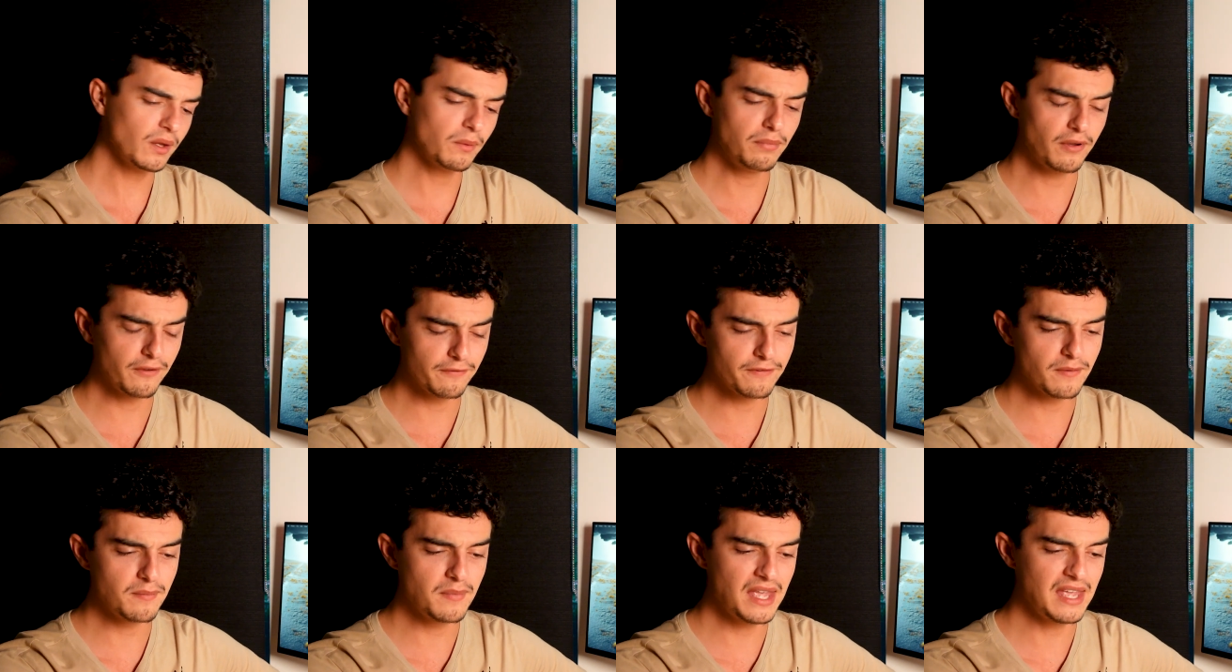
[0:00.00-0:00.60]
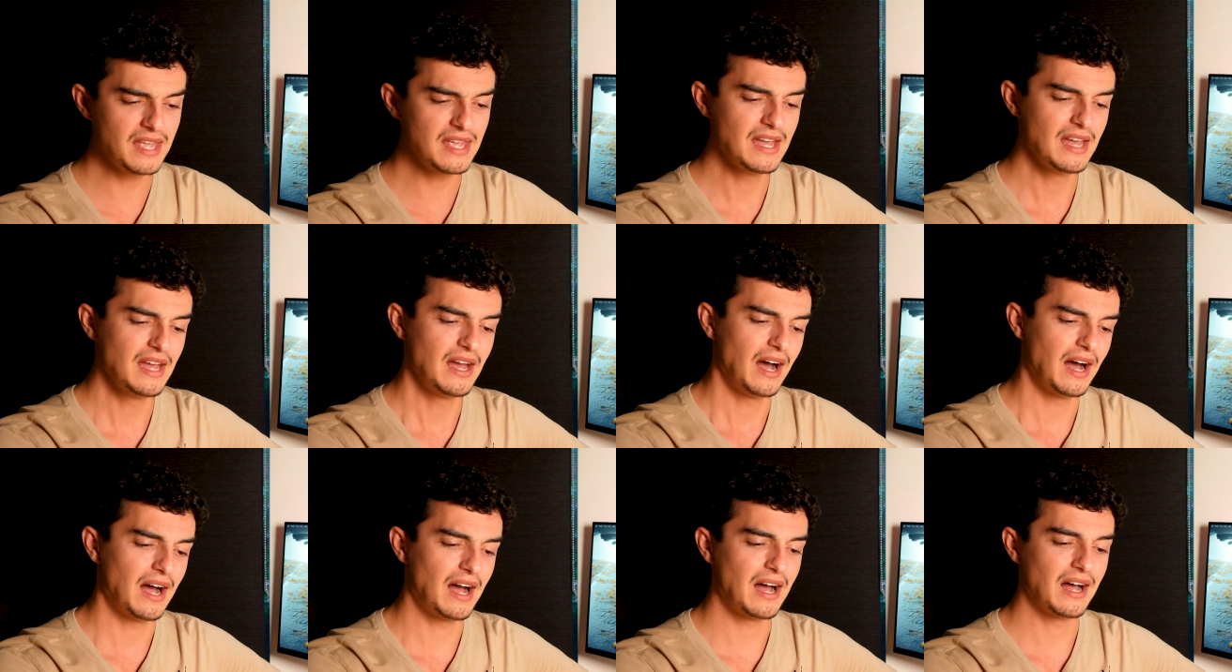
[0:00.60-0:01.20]
But for me,
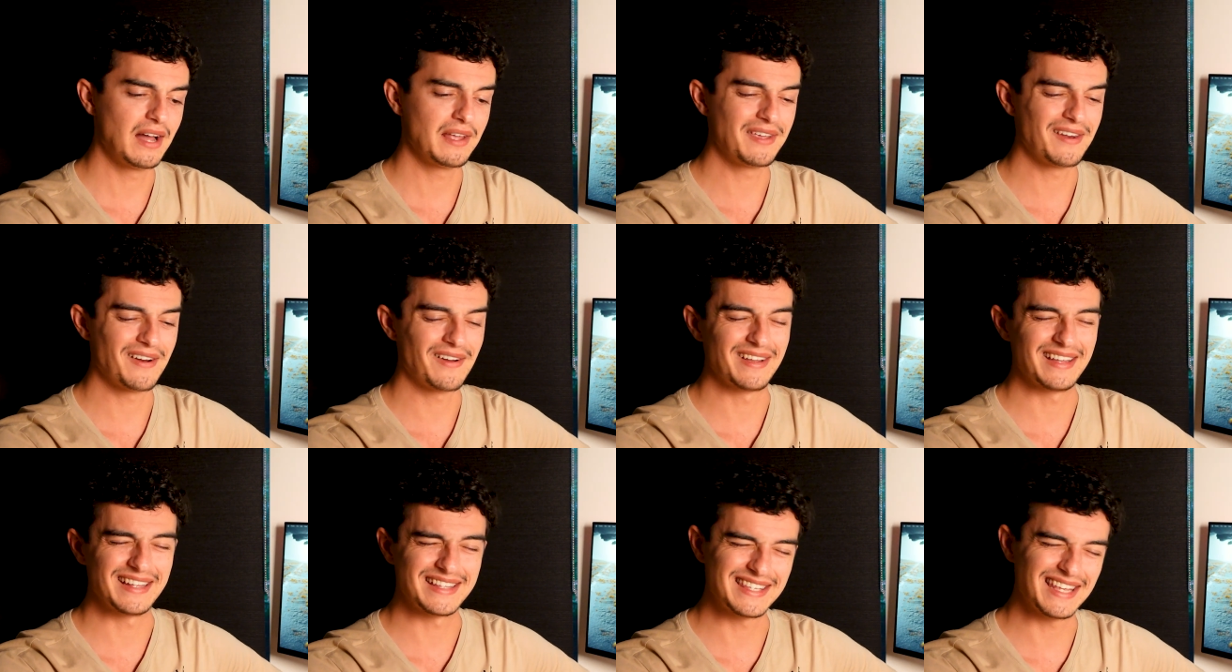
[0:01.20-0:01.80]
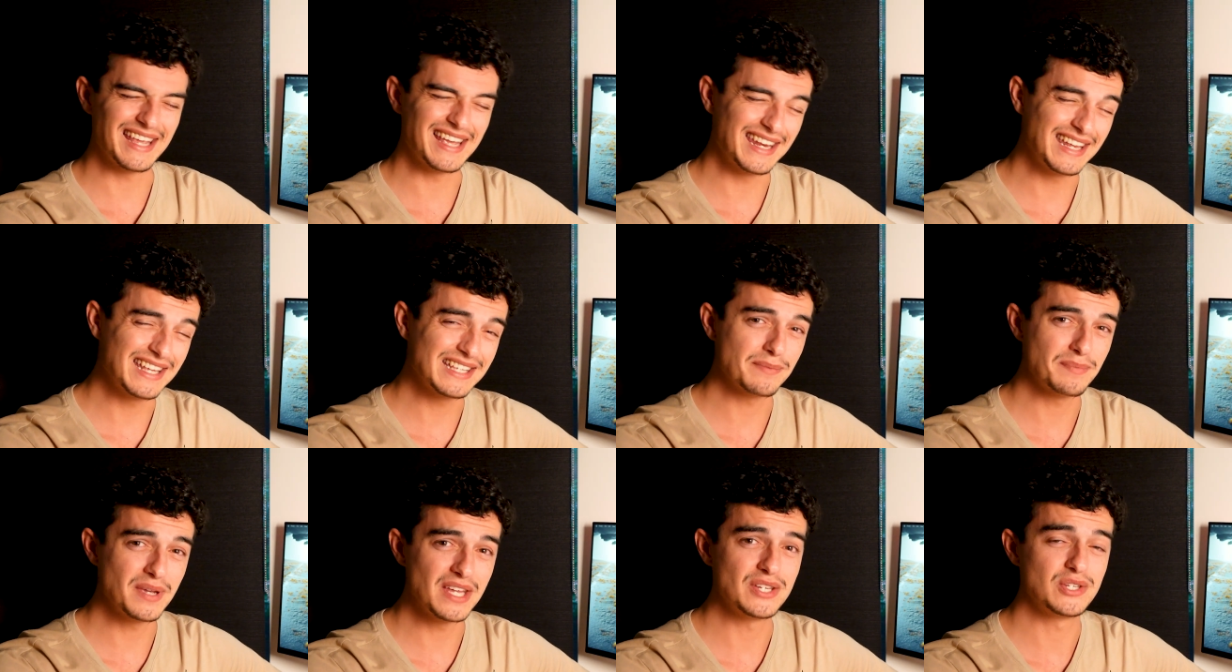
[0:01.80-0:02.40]
it
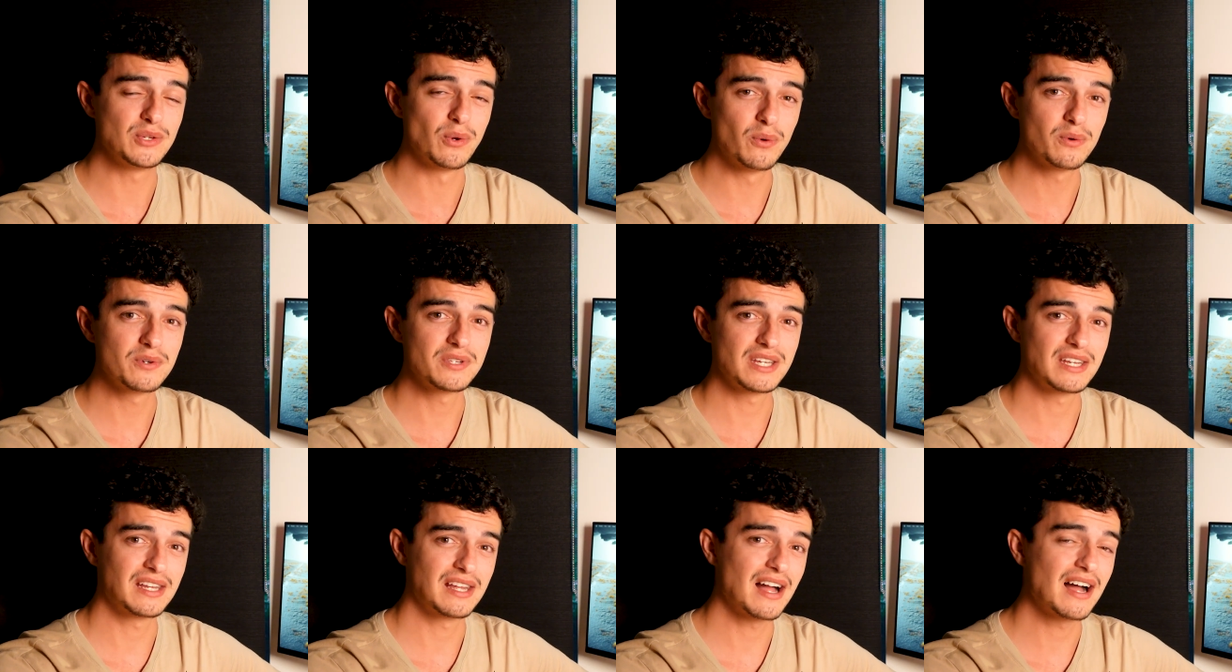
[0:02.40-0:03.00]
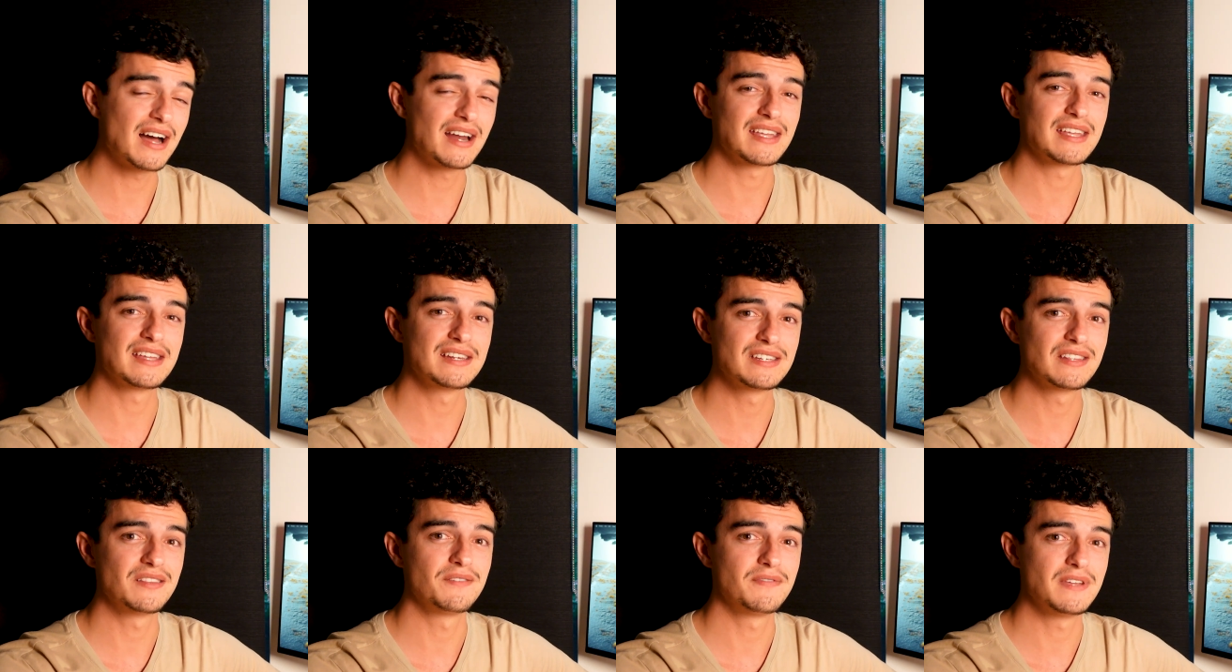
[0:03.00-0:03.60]
is a bit daunting cutting
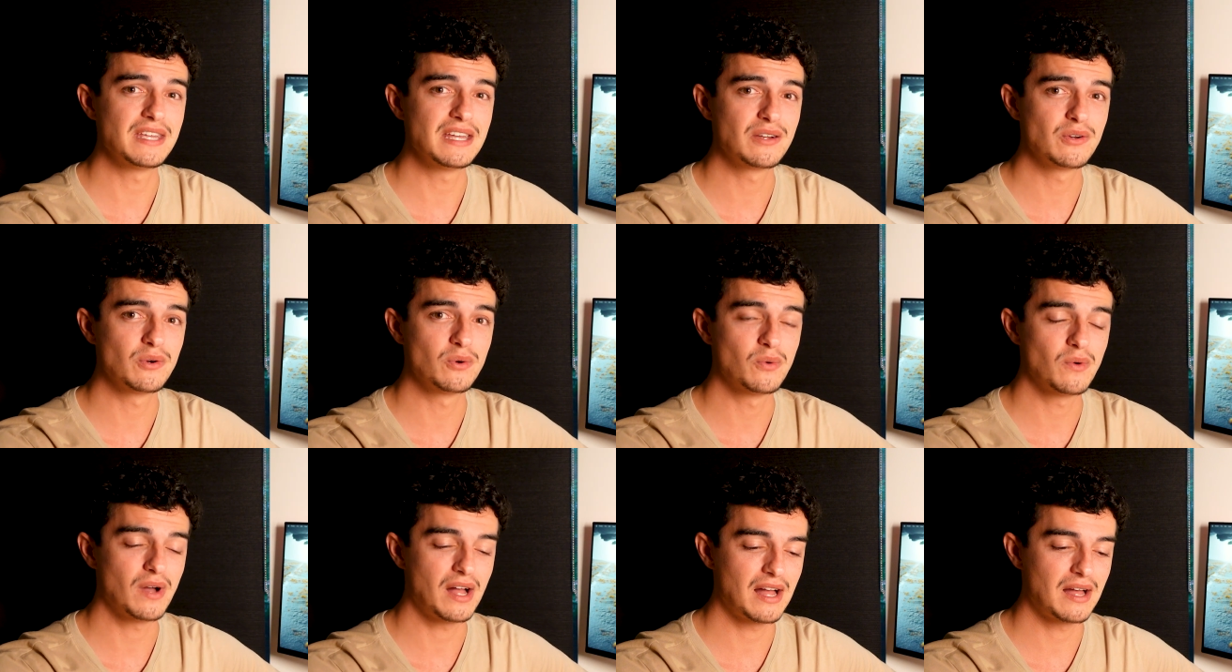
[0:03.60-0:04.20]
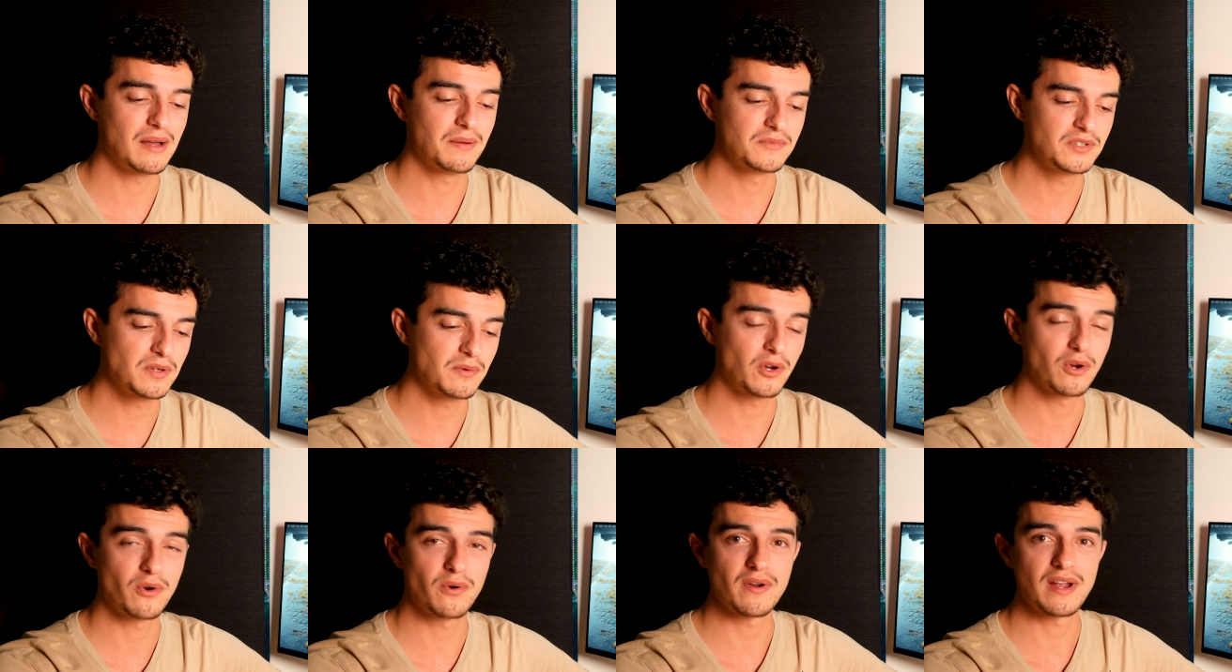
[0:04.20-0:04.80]
into the vehicle to
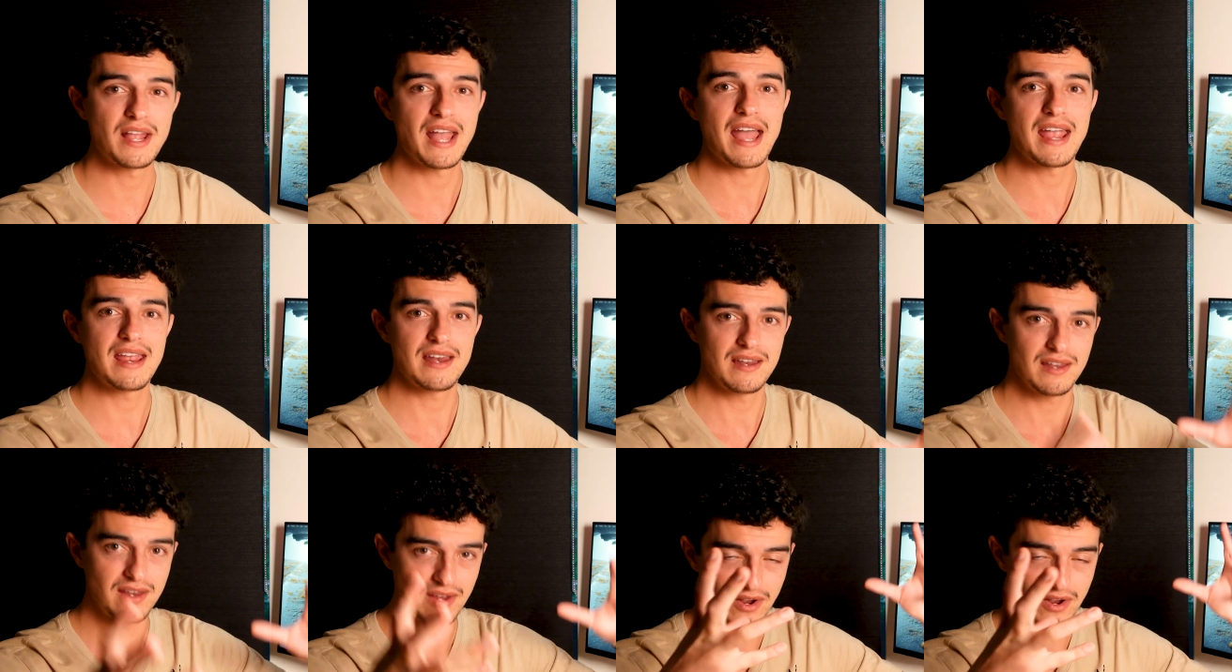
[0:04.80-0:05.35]
create,